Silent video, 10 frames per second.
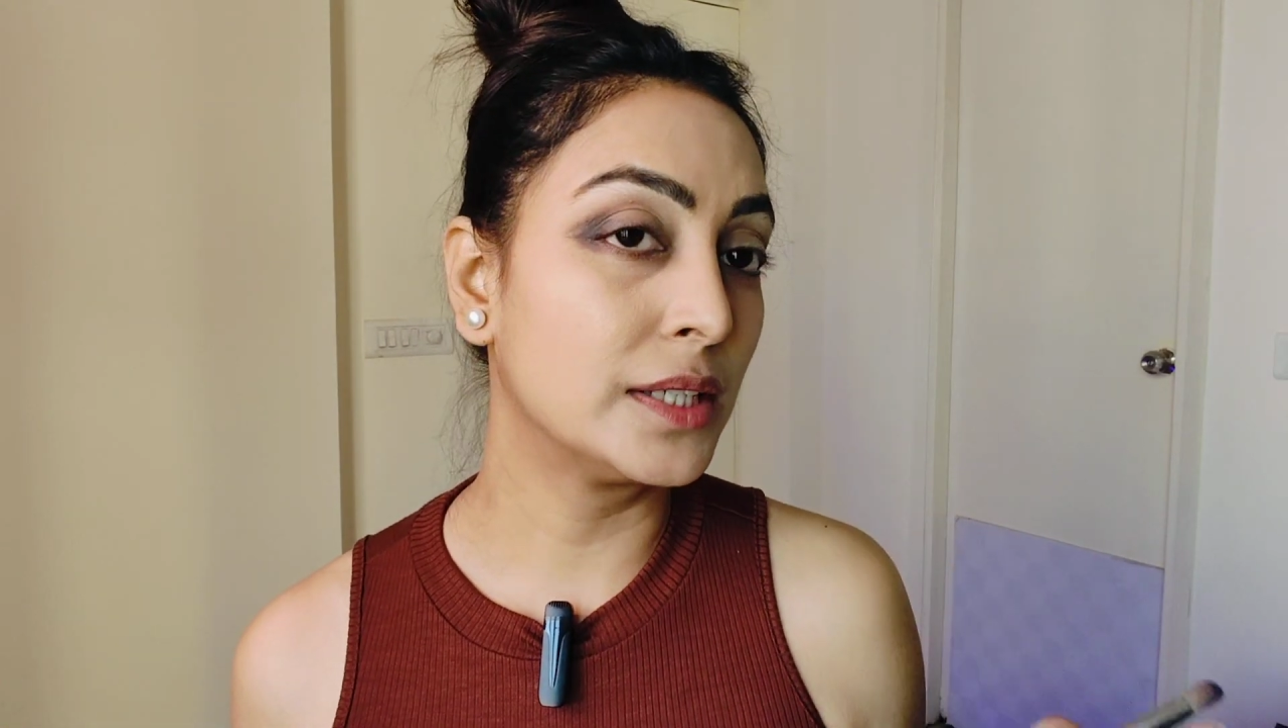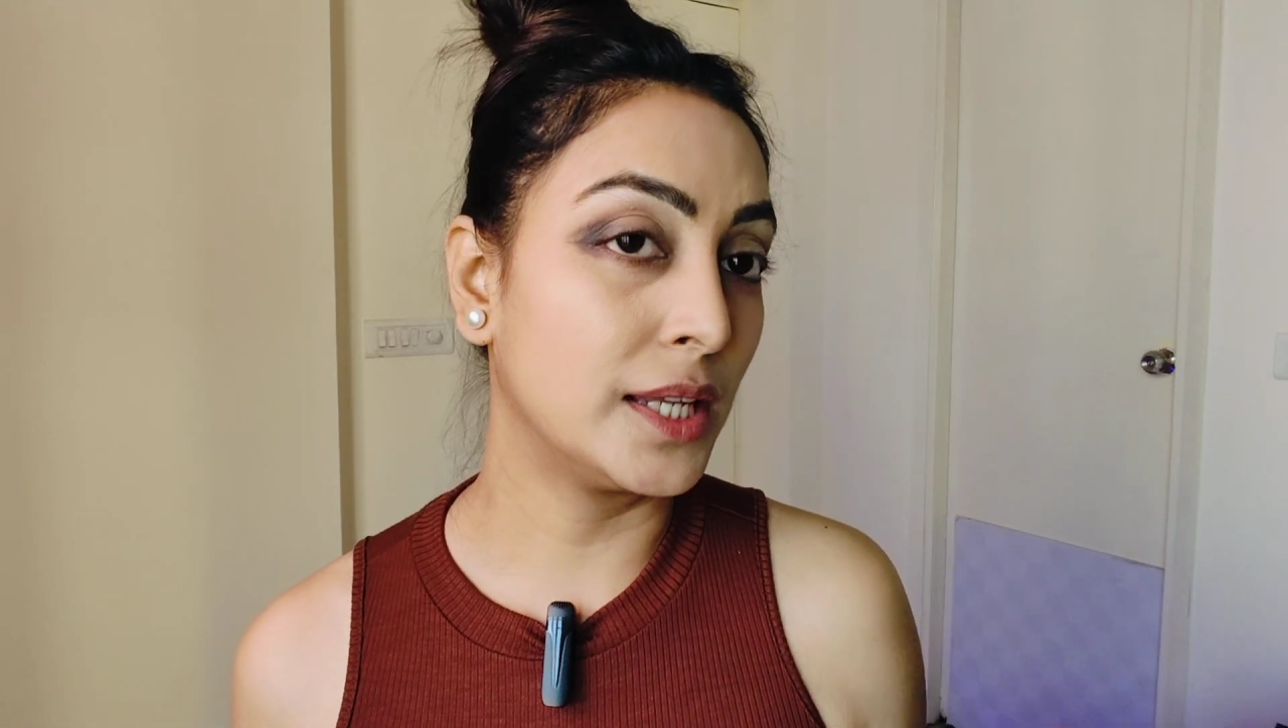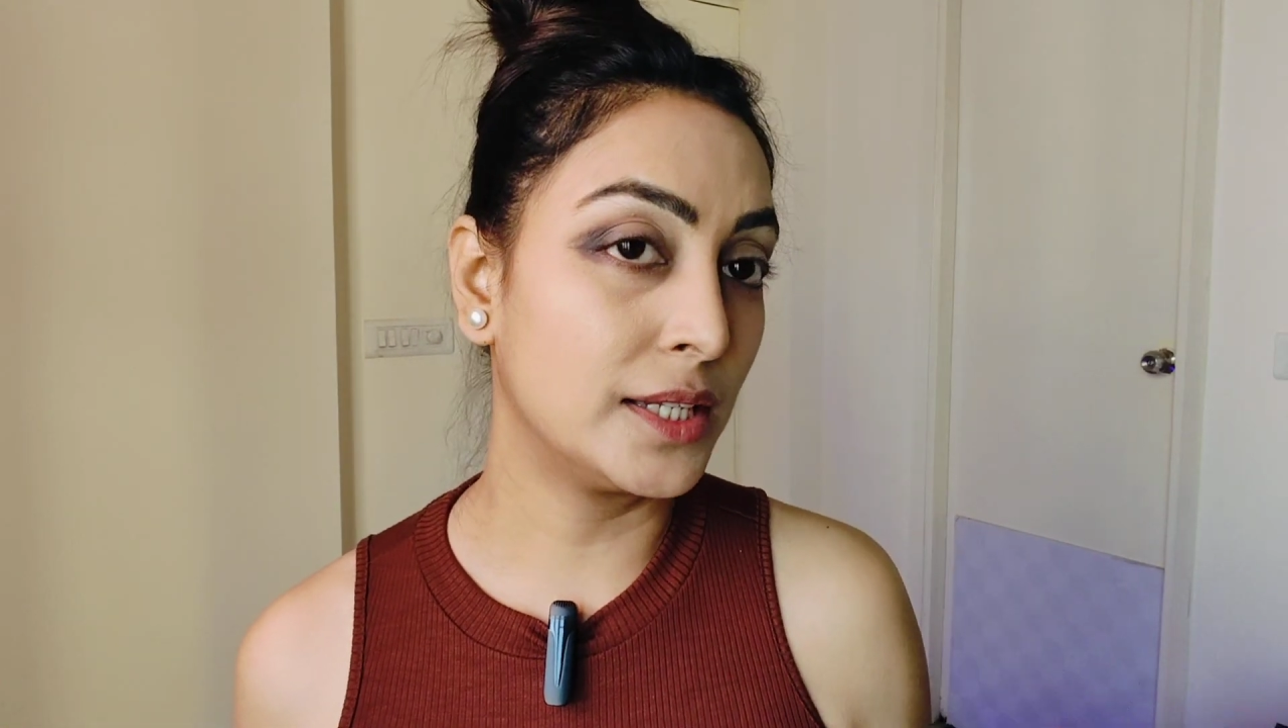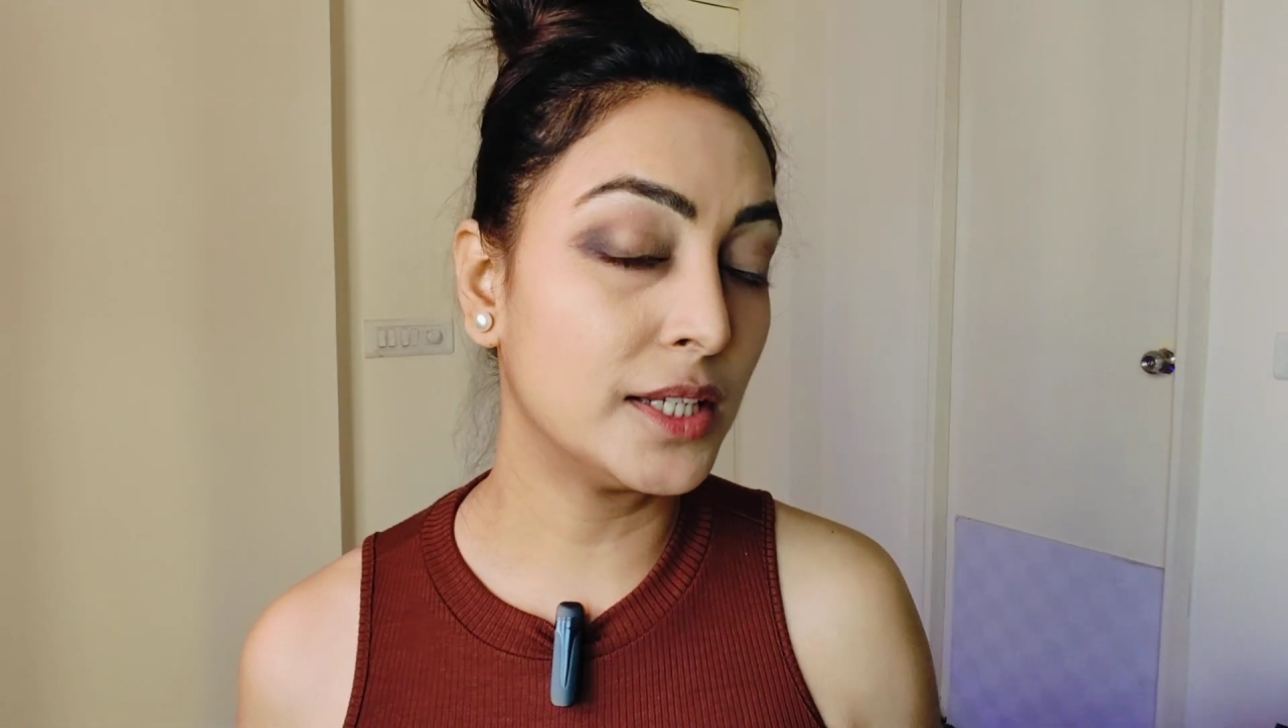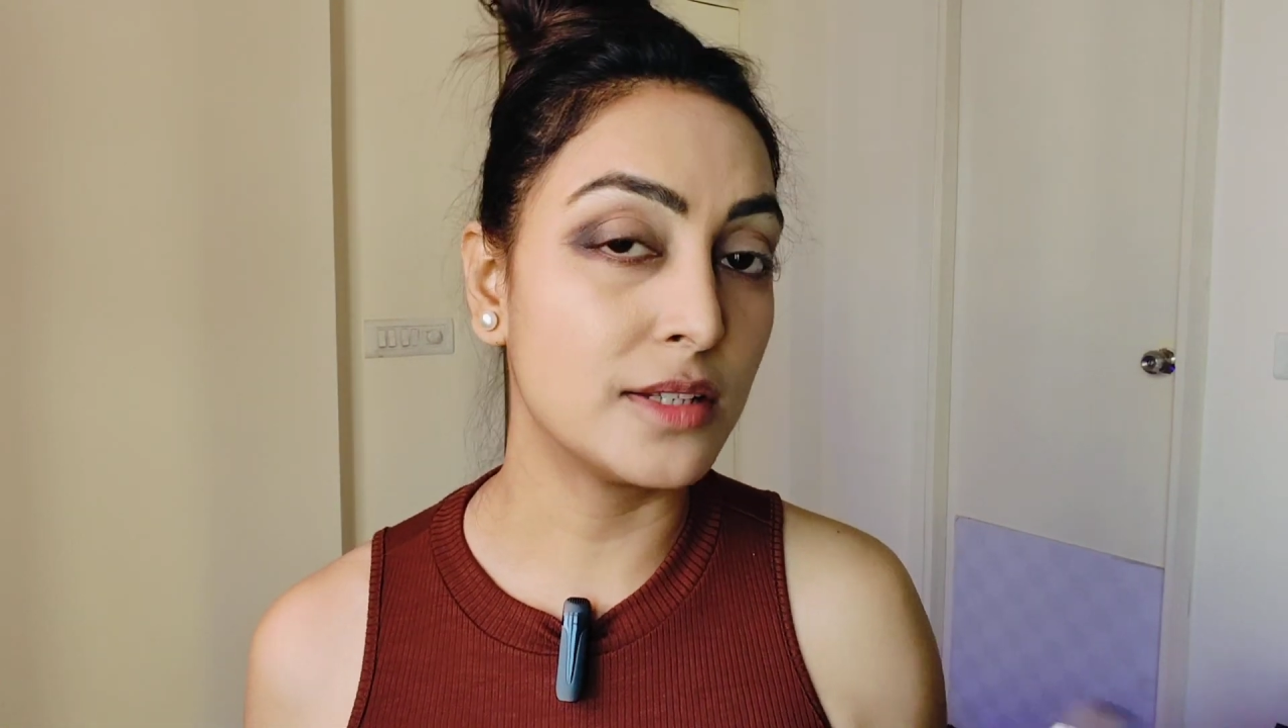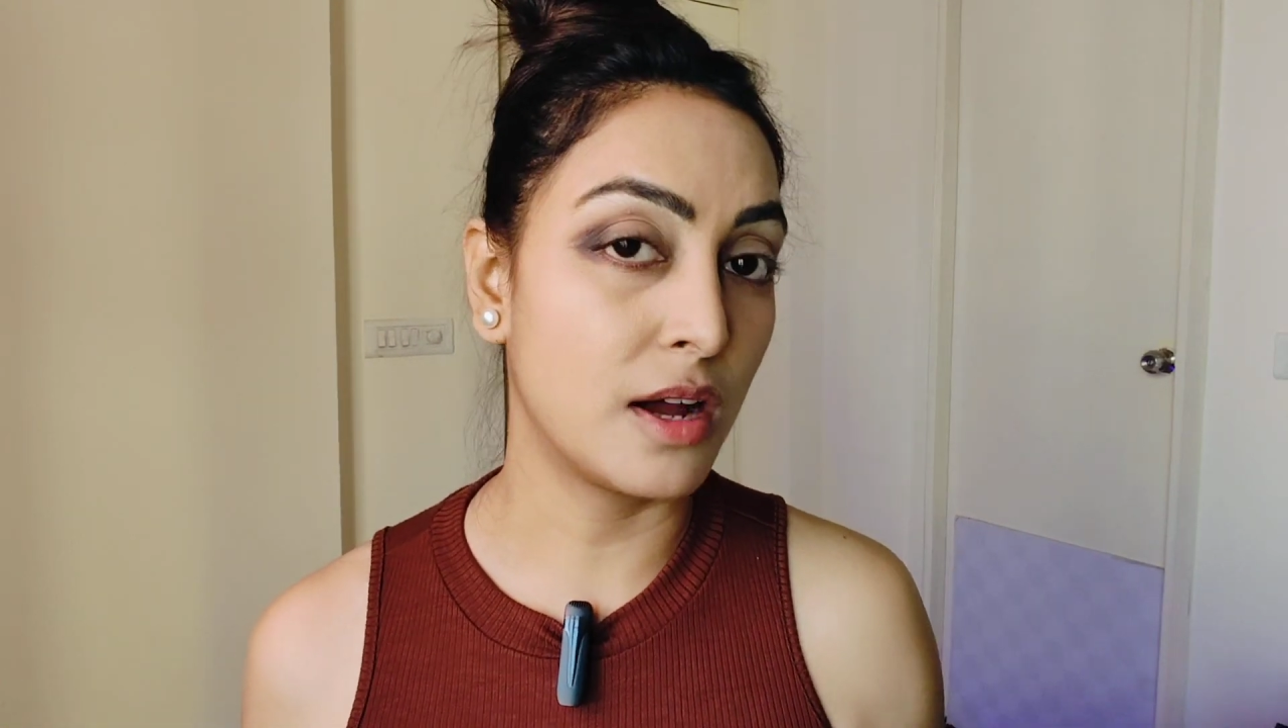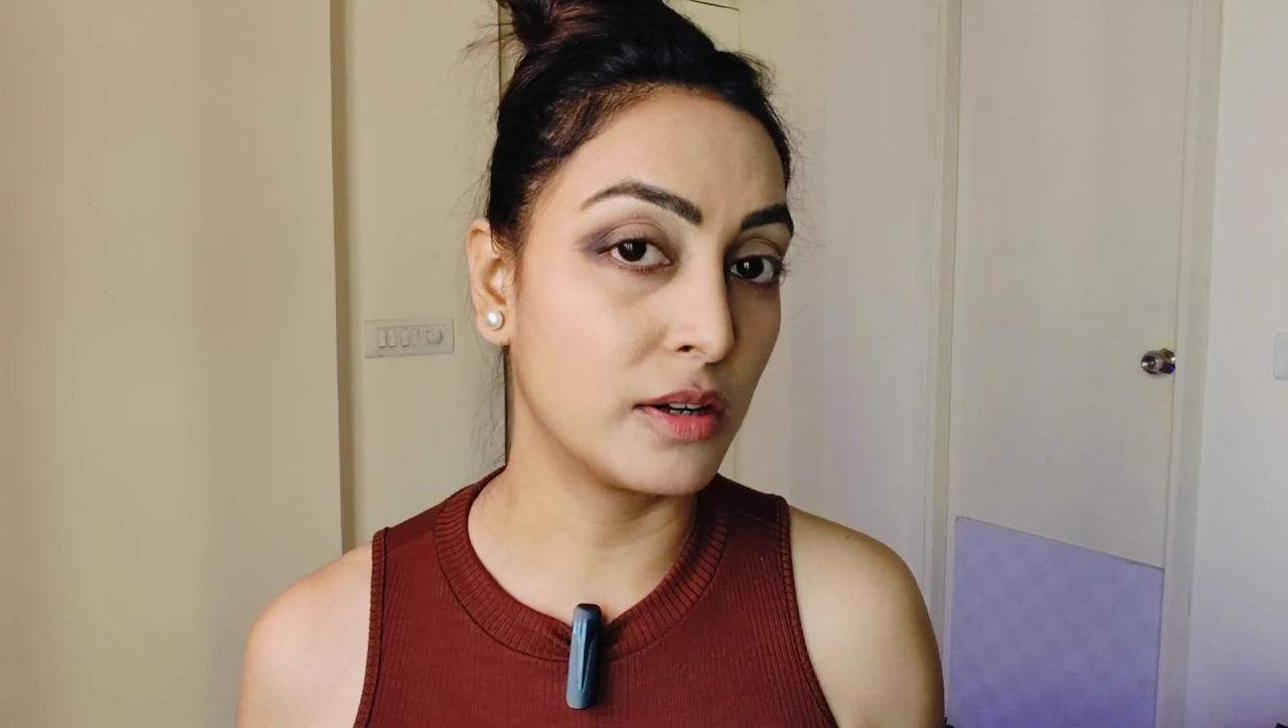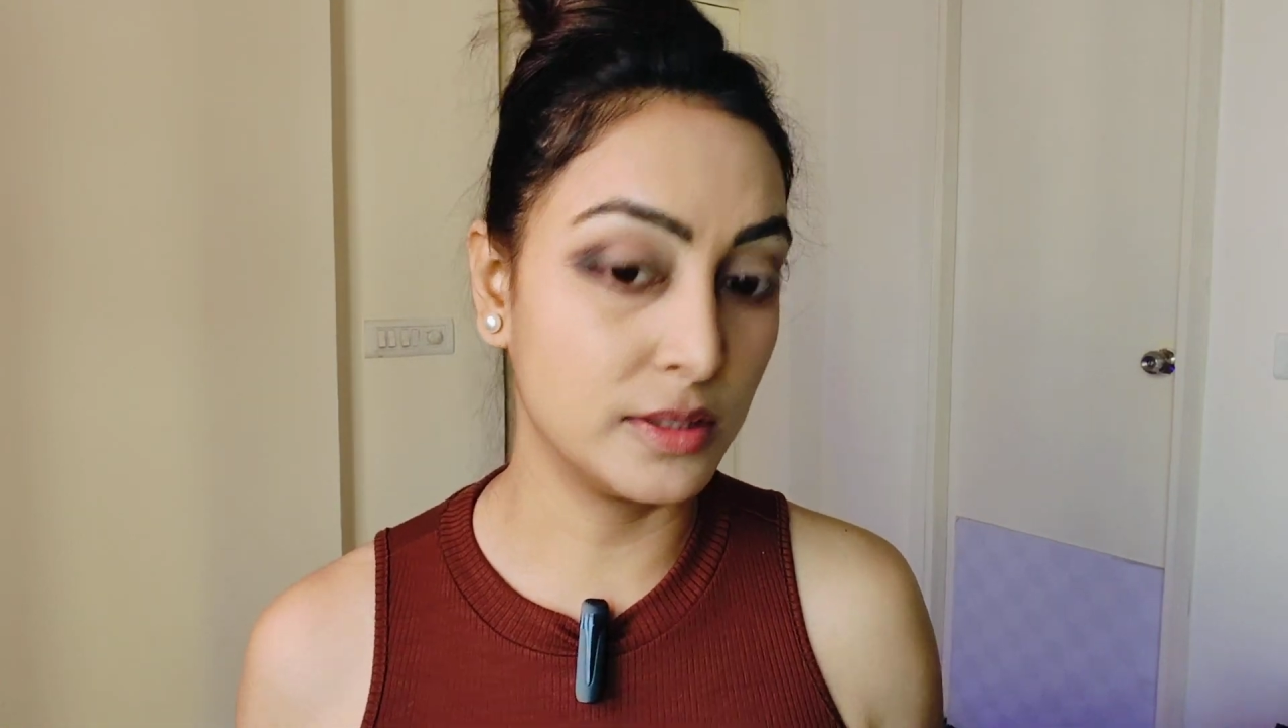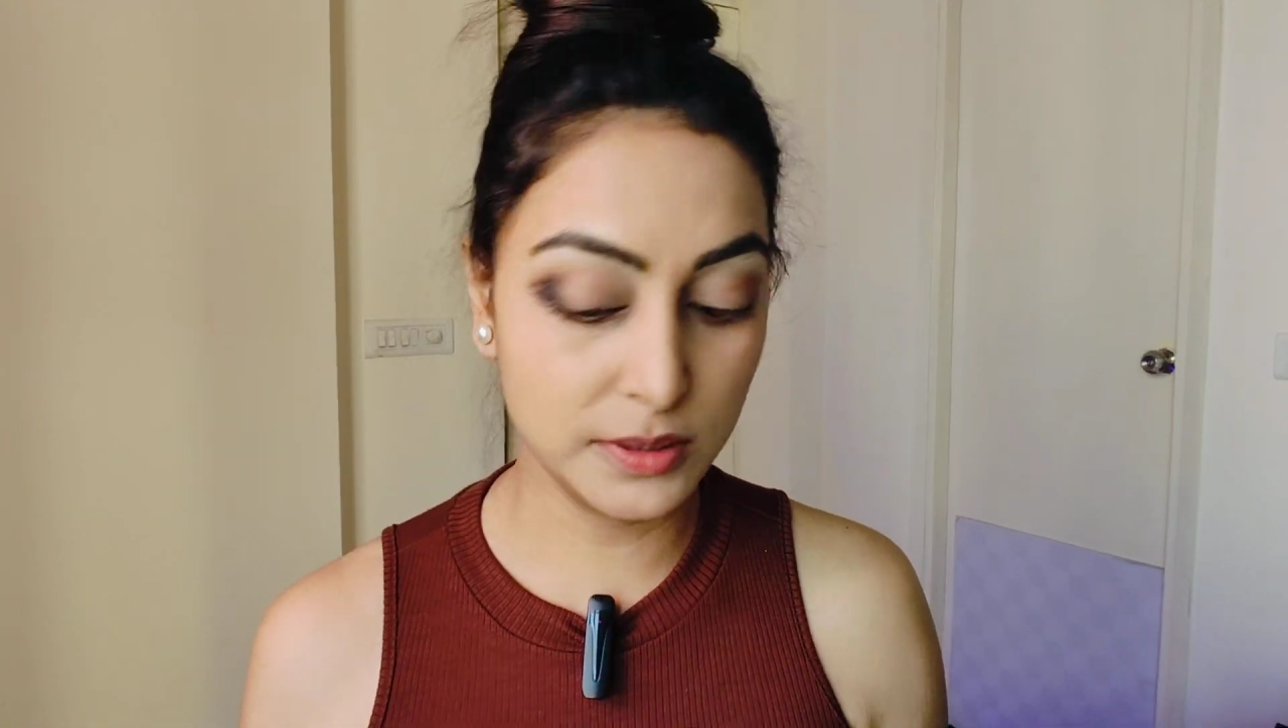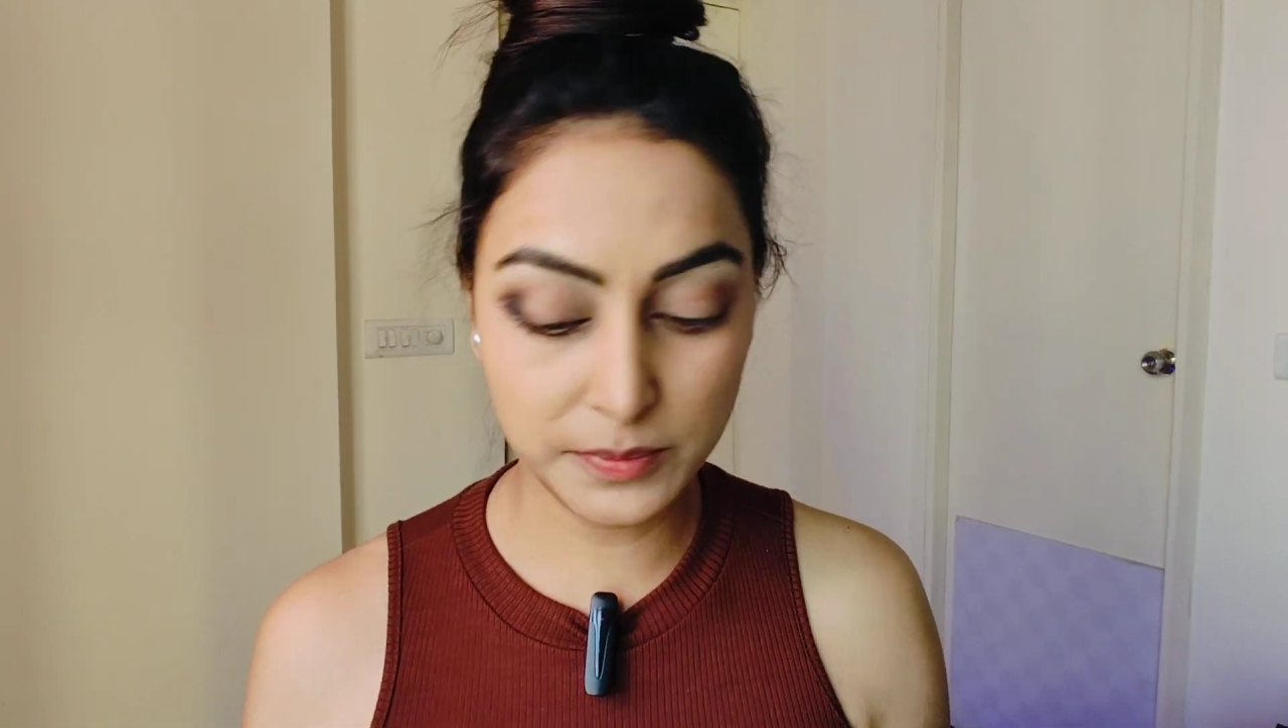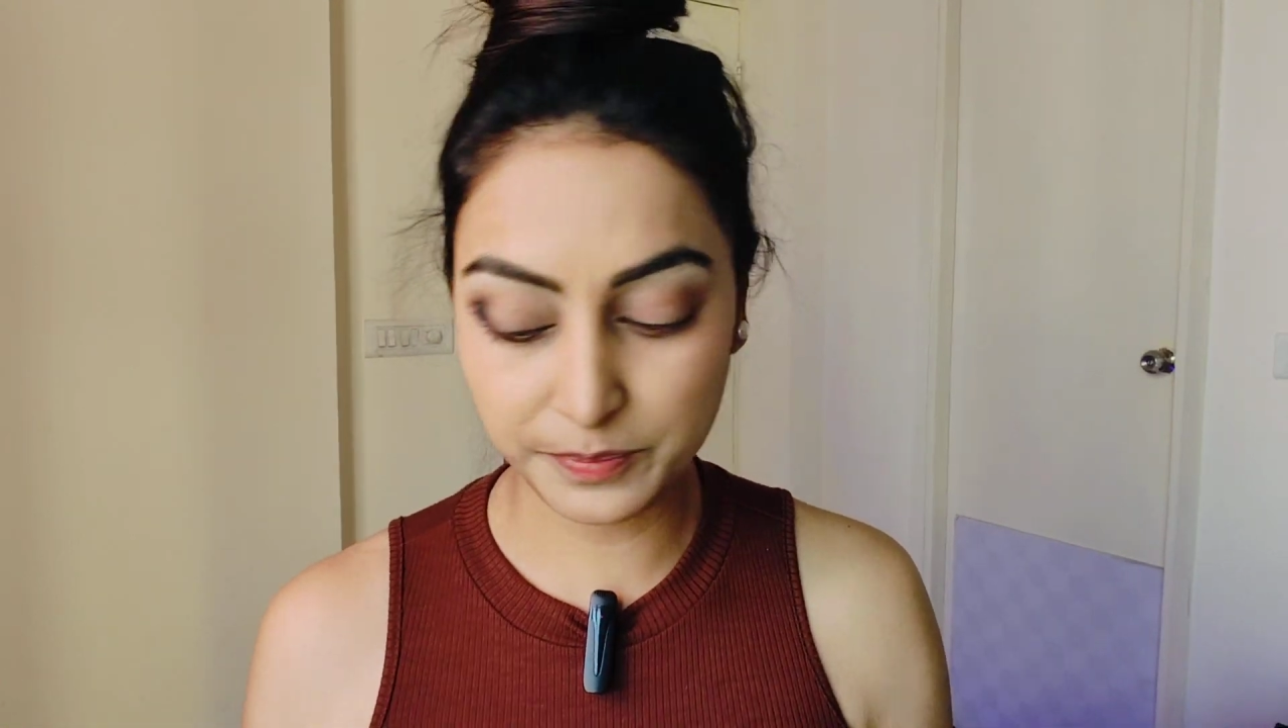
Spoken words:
getting darker.